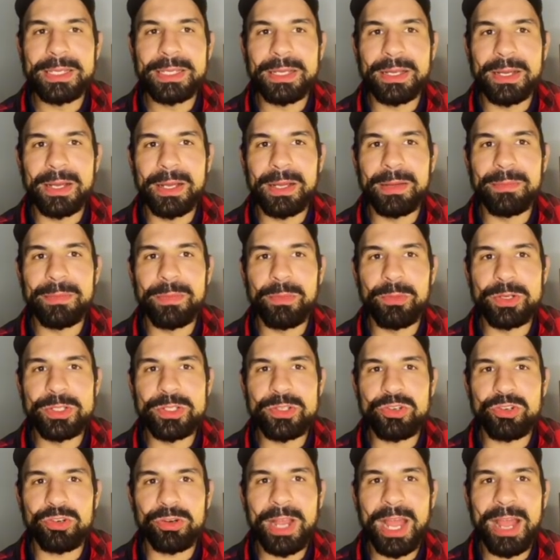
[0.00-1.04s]
um,
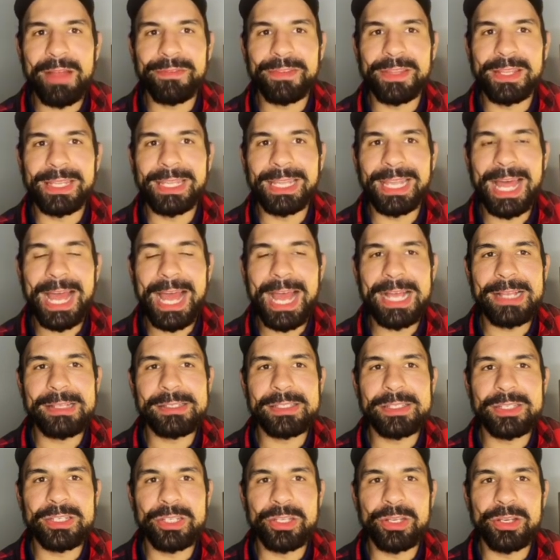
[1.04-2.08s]
was drafted
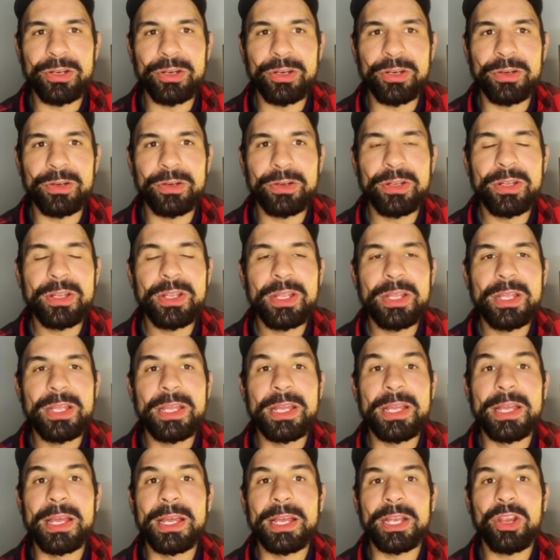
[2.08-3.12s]
last year,
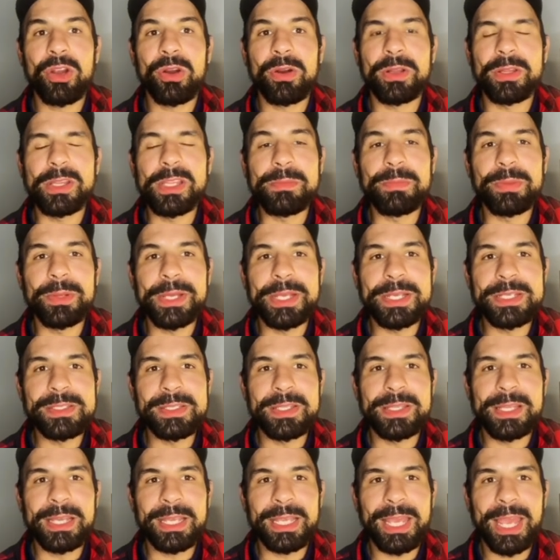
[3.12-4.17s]
uh, currently plays in
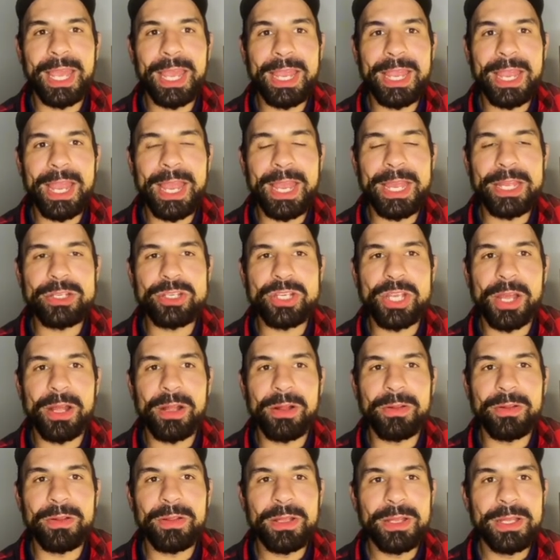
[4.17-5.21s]
the
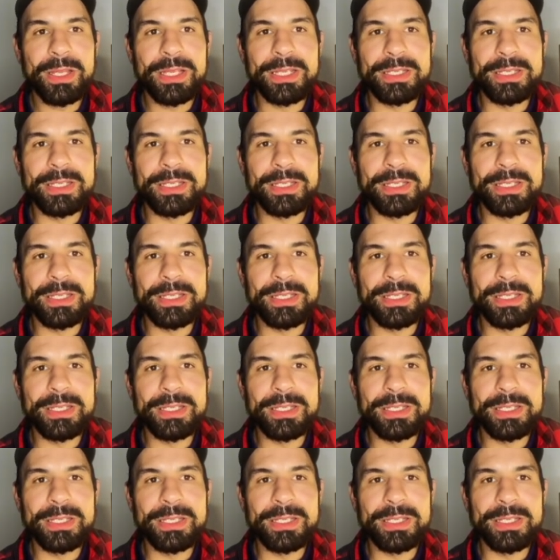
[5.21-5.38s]
KHL.